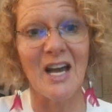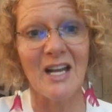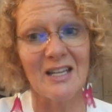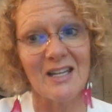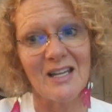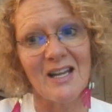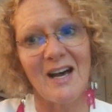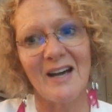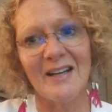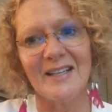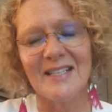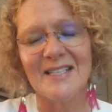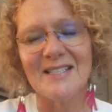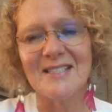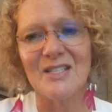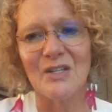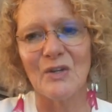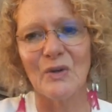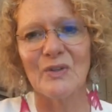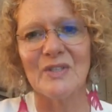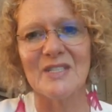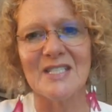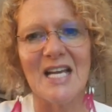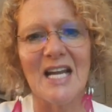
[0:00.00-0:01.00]
a lie is
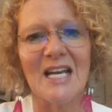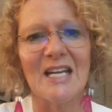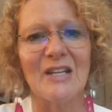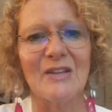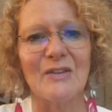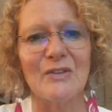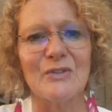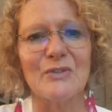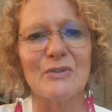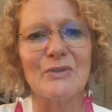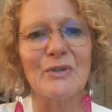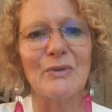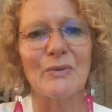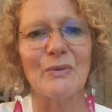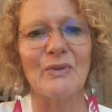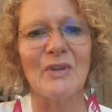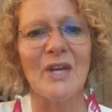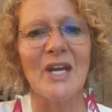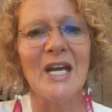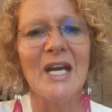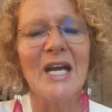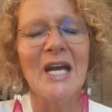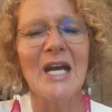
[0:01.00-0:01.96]
not telling the truth.